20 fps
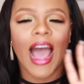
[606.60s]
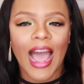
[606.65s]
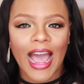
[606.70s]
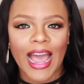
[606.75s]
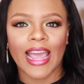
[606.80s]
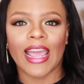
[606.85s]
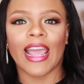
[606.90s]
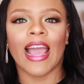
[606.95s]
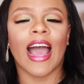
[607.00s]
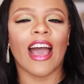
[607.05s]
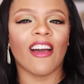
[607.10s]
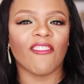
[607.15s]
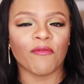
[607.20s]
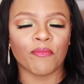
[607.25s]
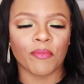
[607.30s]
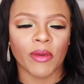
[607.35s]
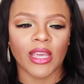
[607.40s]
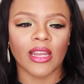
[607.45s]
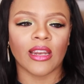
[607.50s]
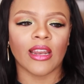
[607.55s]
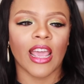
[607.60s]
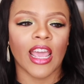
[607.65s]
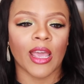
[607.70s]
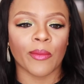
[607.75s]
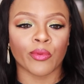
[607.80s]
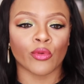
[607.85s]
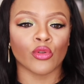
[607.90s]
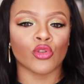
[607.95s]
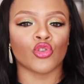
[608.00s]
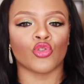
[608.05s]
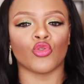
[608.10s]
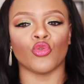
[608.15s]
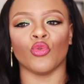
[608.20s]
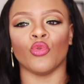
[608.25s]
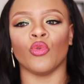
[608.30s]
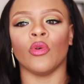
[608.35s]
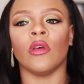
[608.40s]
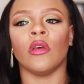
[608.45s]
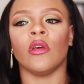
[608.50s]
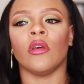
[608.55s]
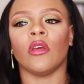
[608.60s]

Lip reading: I have been able to,